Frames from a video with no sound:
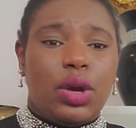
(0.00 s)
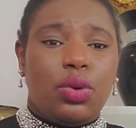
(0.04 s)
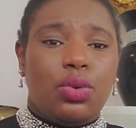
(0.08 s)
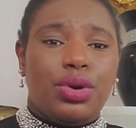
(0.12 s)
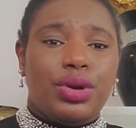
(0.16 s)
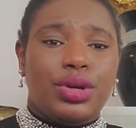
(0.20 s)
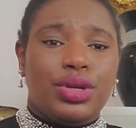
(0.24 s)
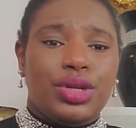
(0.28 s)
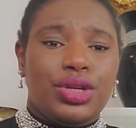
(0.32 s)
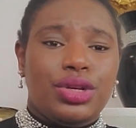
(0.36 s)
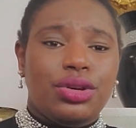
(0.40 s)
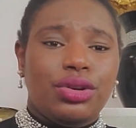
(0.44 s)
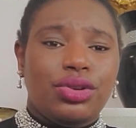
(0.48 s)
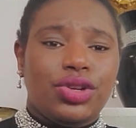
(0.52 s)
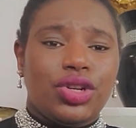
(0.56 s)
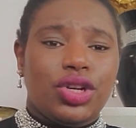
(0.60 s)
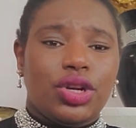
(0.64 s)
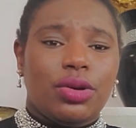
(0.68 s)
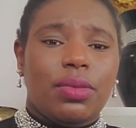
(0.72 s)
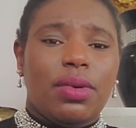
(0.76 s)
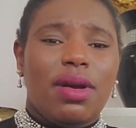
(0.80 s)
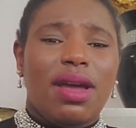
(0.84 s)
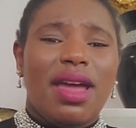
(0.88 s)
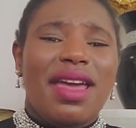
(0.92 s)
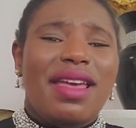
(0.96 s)
on
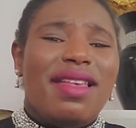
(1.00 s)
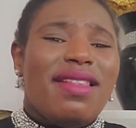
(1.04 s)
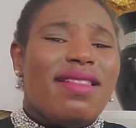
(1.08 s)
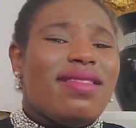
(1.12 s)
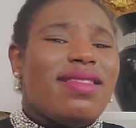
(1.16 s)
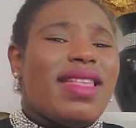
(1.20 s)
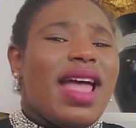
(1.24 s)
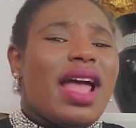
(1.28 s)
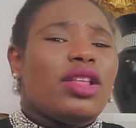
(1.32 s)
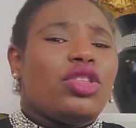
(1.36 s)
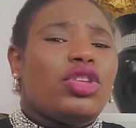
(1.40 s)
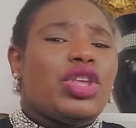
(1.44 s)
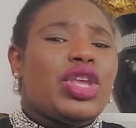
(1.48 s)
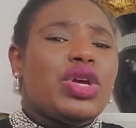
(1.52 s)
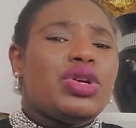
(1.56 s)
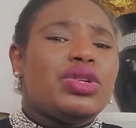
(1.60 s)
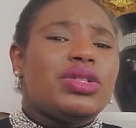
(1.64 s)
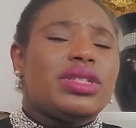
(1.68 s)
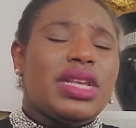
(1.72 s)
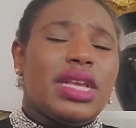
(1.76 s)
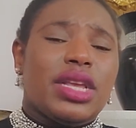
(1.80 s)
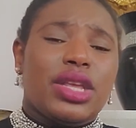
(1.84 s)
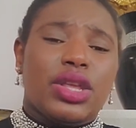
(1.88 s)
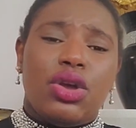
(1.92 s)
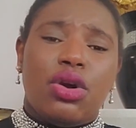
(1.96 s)
YouTube, start
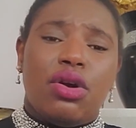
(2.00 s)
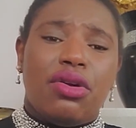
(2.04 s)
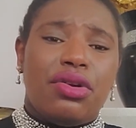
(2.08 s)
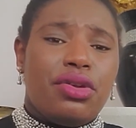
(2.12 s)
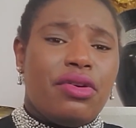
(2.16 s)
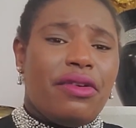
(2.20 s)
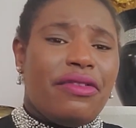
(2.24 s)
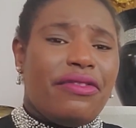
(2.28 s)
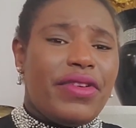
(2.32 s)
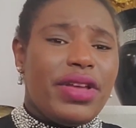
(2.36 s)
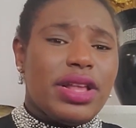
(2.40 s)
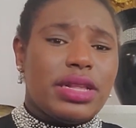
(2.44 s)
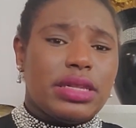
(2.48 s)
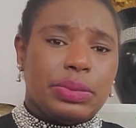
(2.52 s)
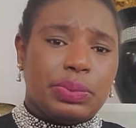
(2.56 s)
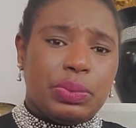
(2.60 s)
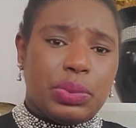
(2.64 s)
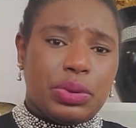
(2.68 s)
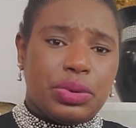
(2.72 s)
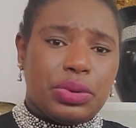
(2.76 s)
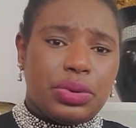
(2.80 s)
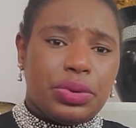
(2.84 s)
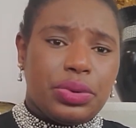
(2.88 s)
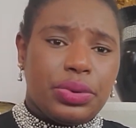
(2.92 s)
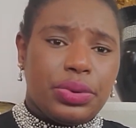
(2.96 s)
using your
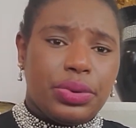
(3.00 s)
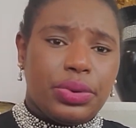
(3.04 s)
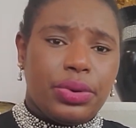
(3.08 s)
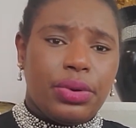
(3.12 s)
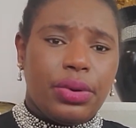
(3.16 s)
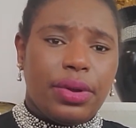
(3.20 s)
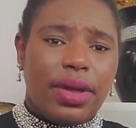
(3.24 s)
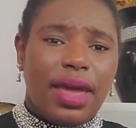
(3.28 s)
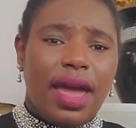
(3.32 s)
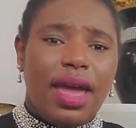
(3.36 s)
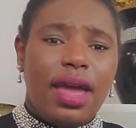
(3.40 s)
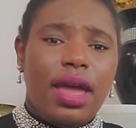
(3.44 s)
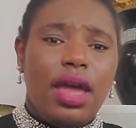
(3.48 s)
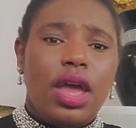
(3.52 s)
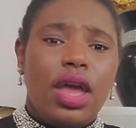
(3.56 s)
Facebook, okay?